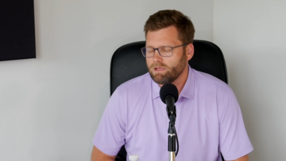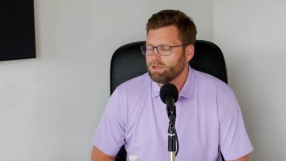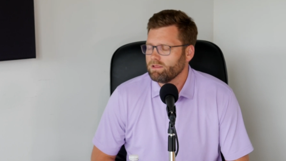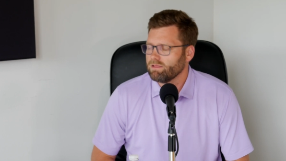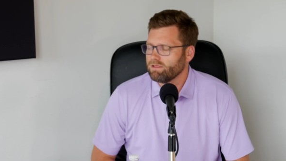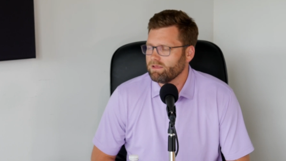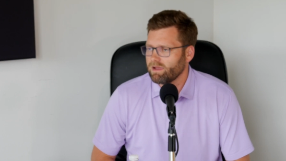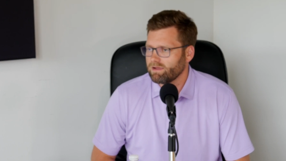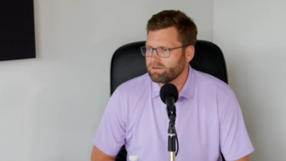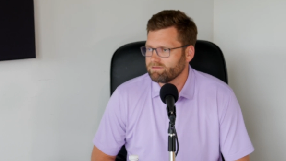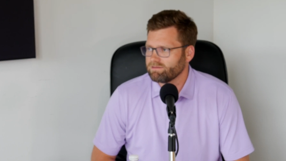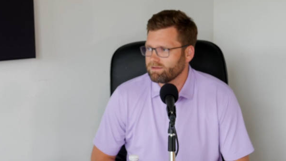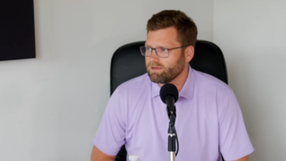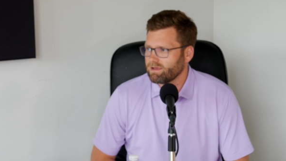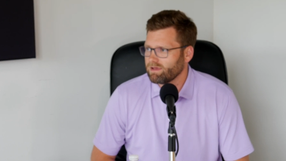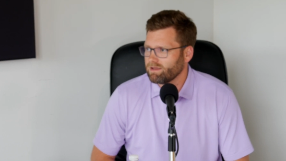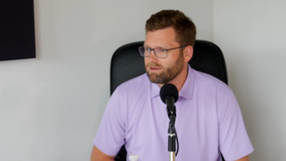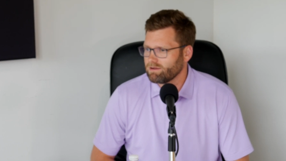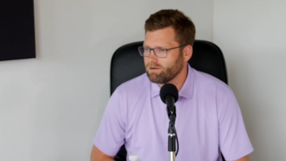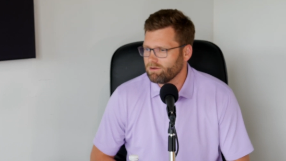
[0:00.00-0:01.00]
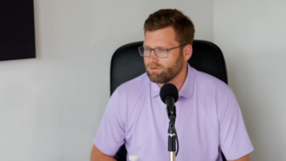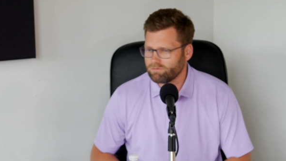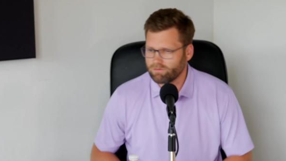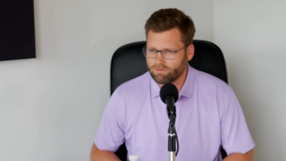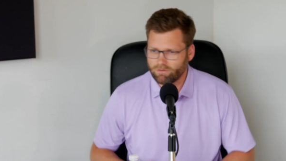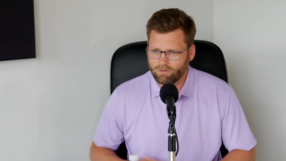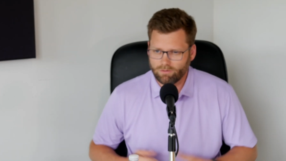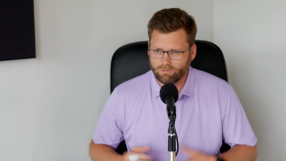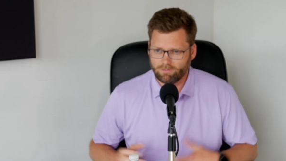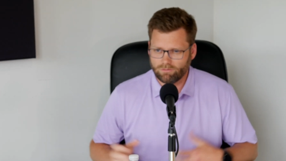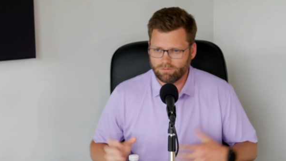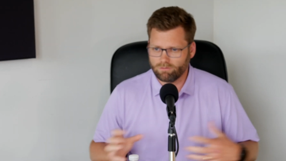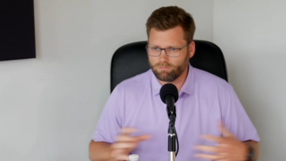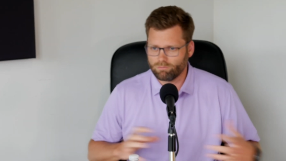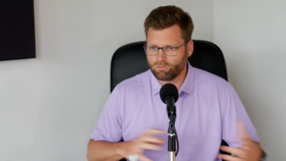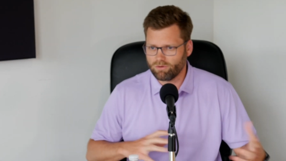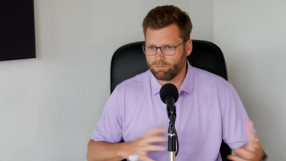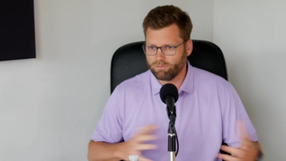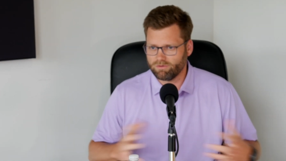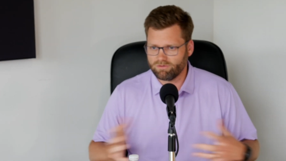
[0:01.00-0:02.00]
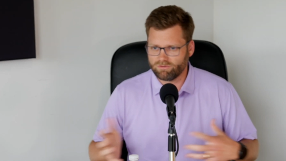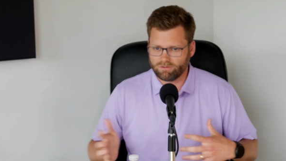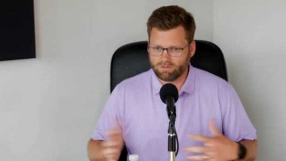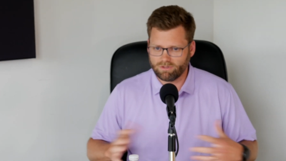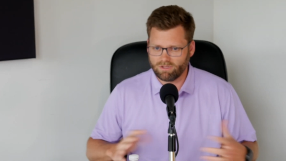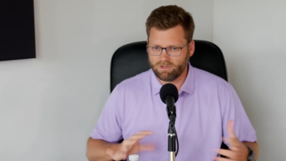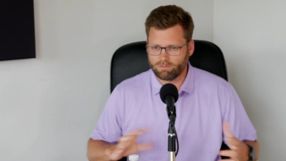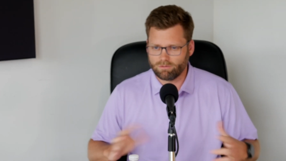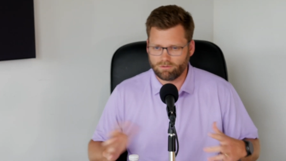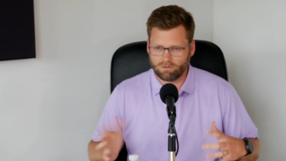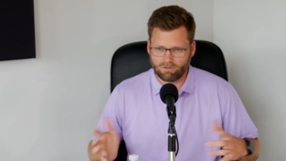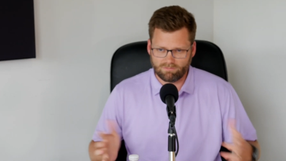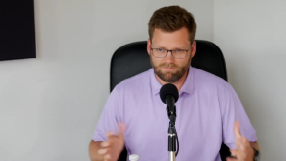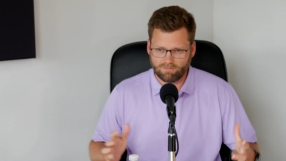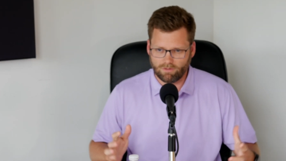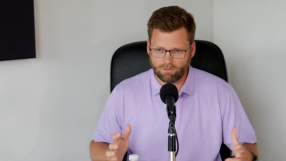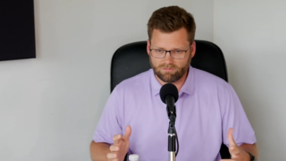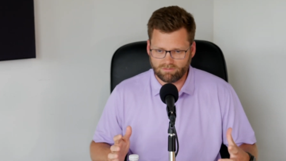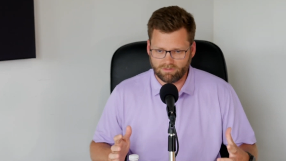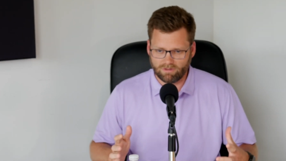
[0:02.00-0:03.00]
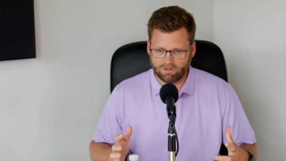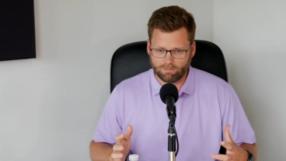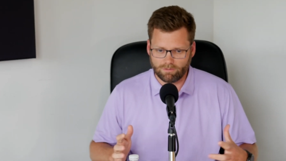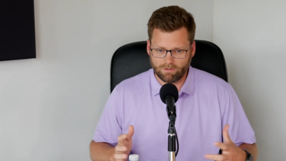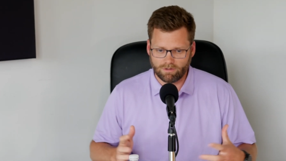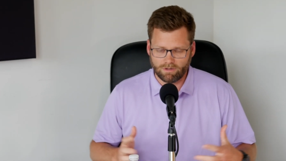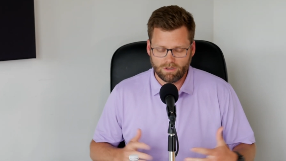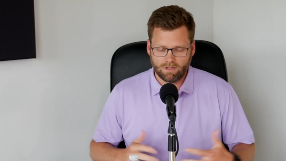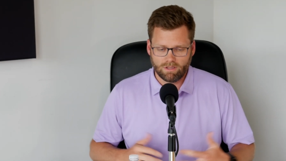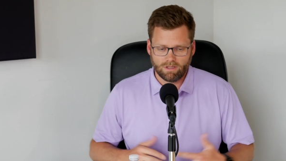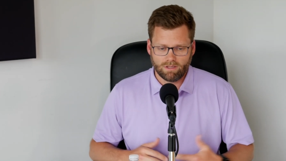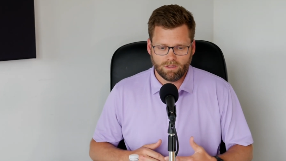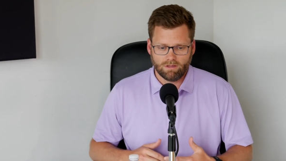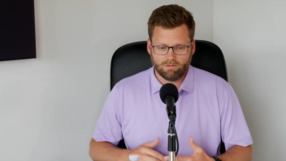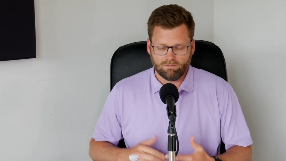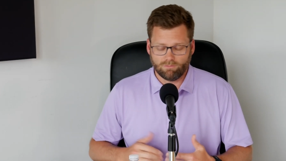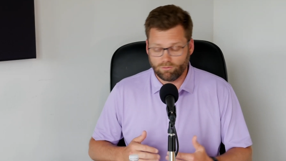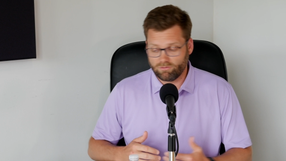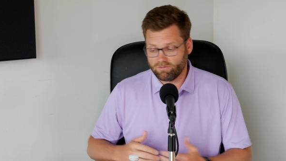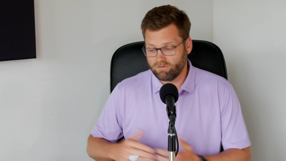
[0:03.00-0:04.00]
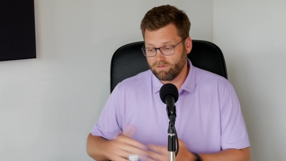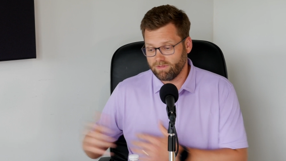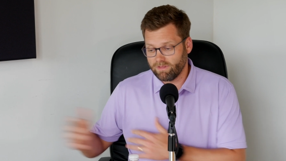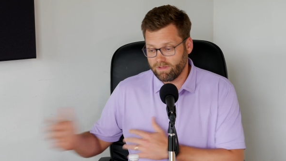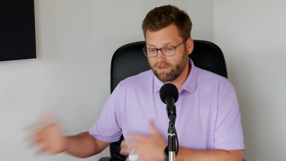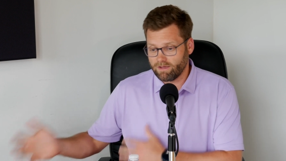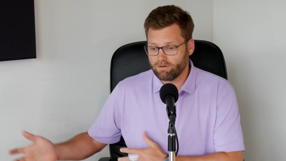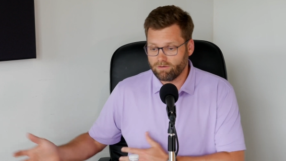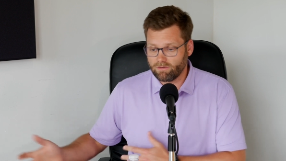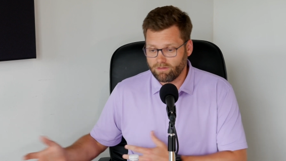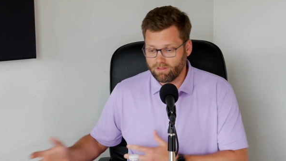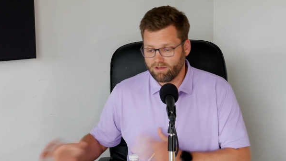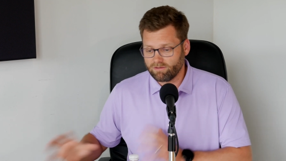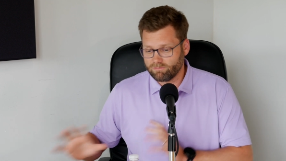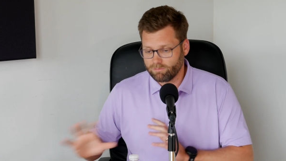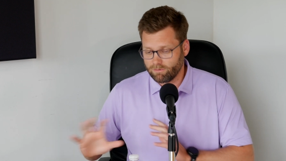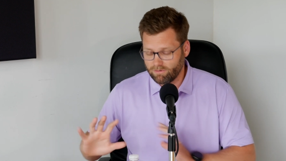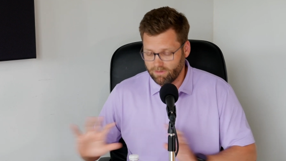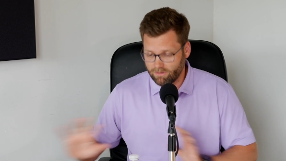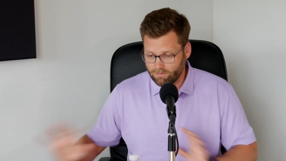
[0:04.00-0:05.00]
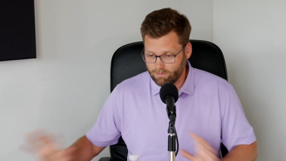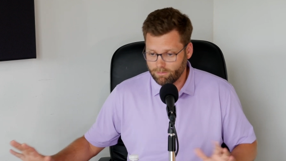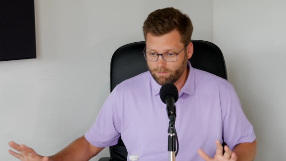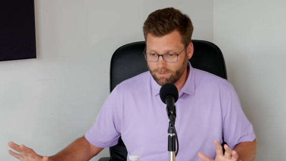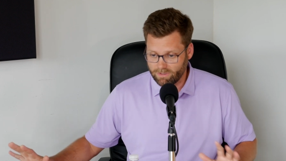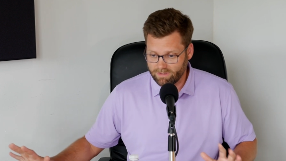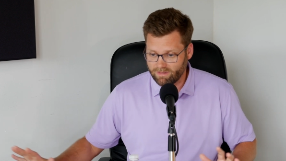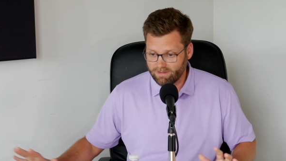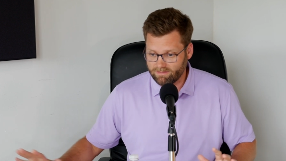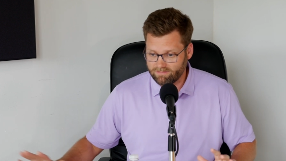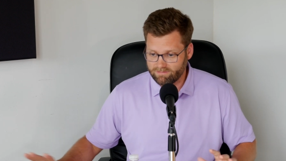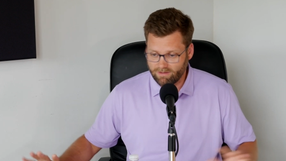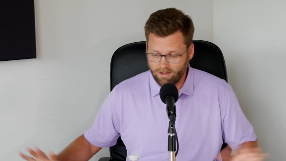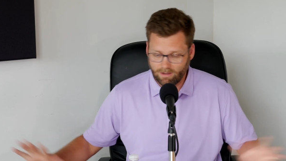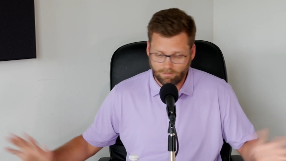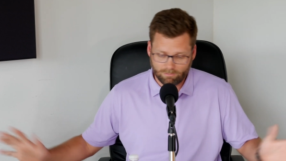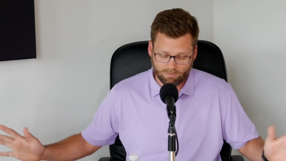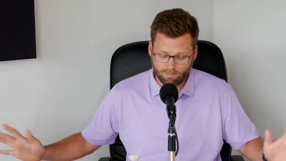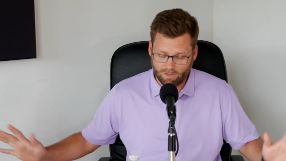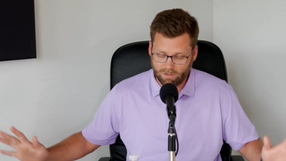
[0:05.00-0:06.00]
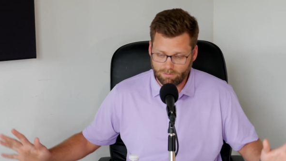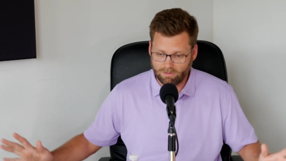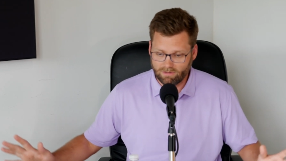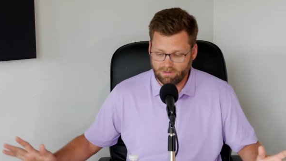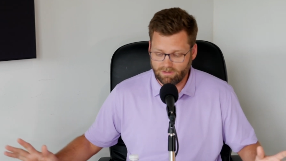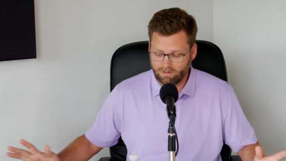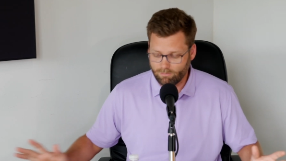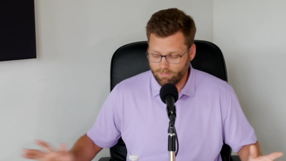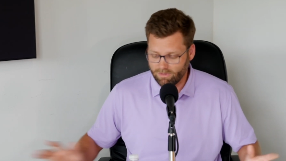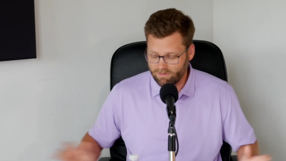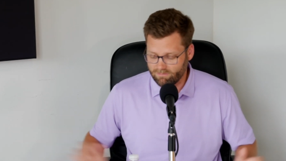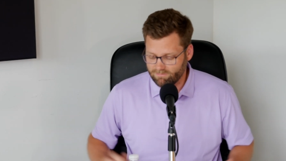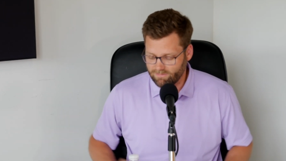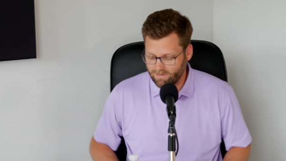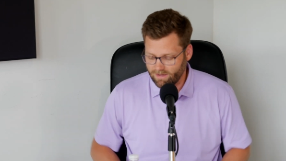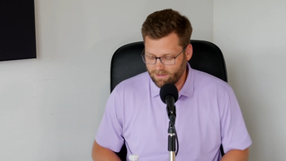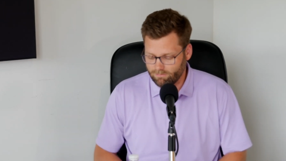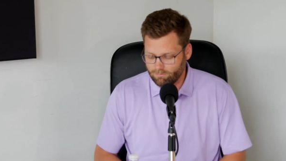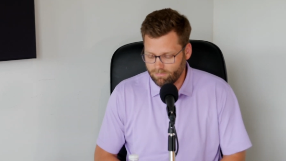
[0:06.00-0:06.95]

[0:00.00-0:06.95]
The accident kind of caused her to go into a premature labor or a false labor. Fortunately, they got her to the hospital. They were able to get that stopped, and the baby ended up being fine.